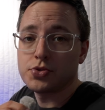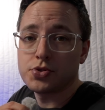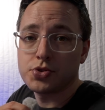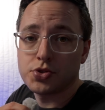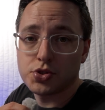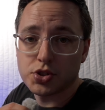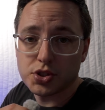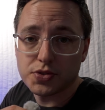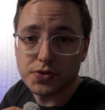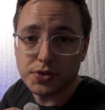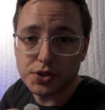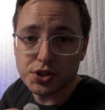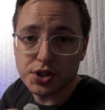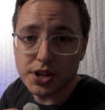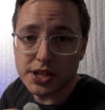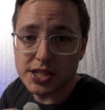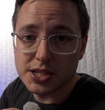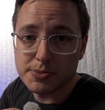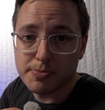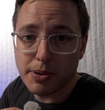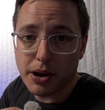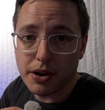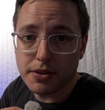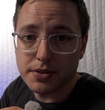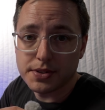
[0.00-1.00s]
Just for
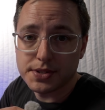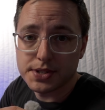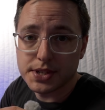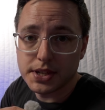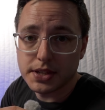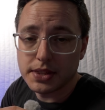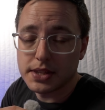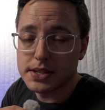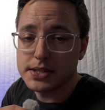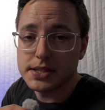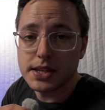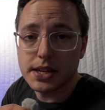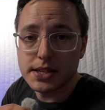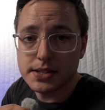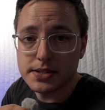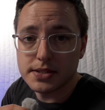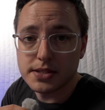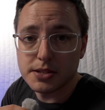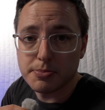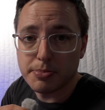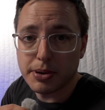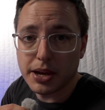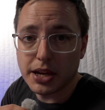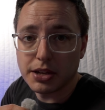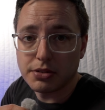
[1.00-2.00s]
transparency, this
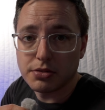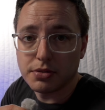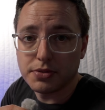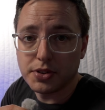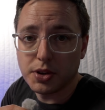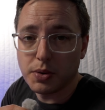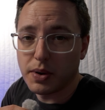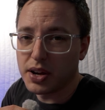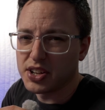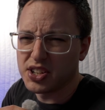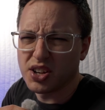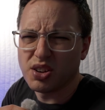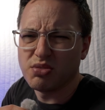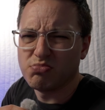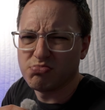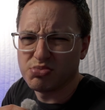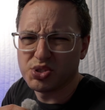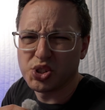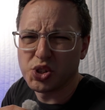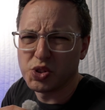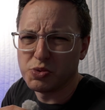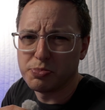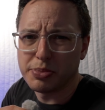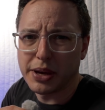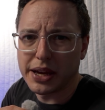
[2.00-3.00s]
isn't a paid review, I don't
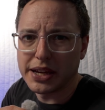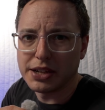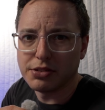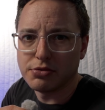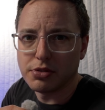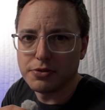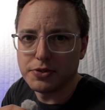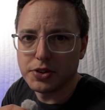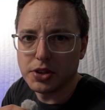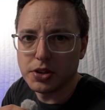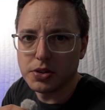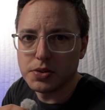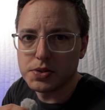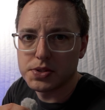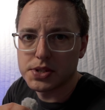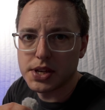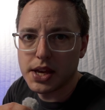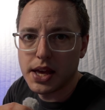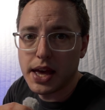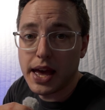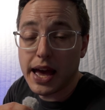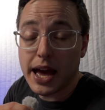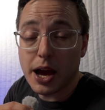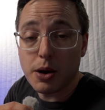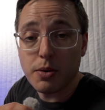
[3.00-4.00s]
do paid reviews.
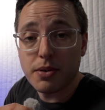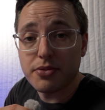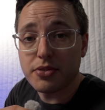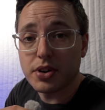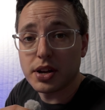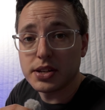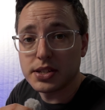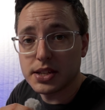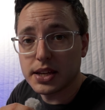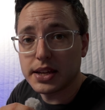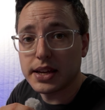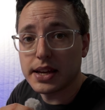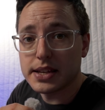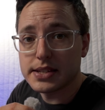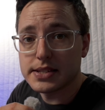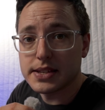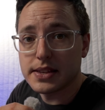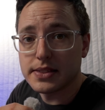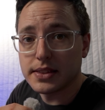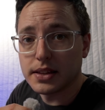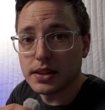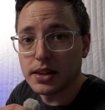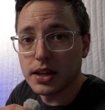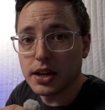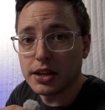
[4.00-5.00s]
However, I did get
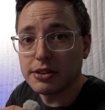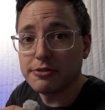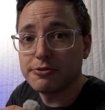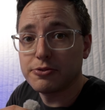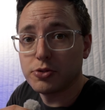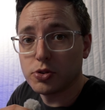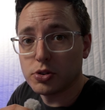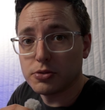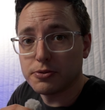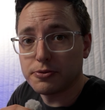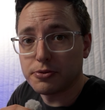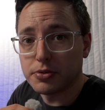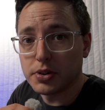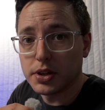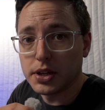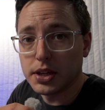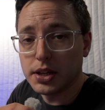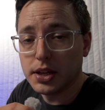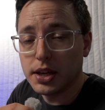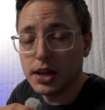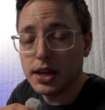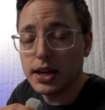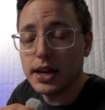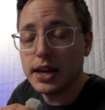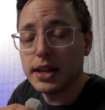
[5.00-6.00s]
sent the light for
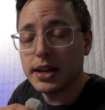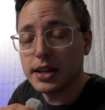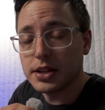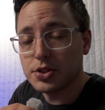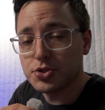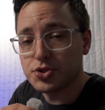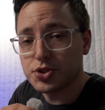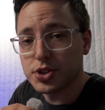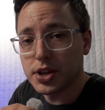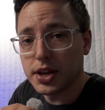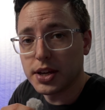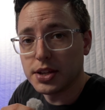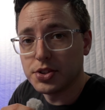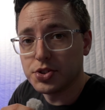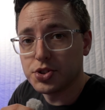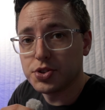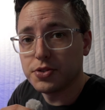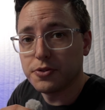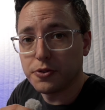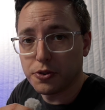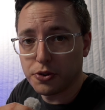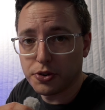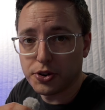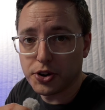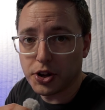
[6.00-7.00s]
free in exchange
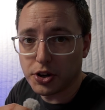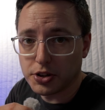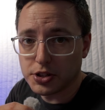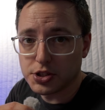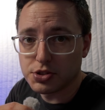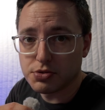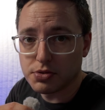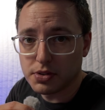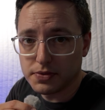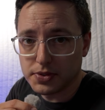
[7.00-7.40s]
for an honest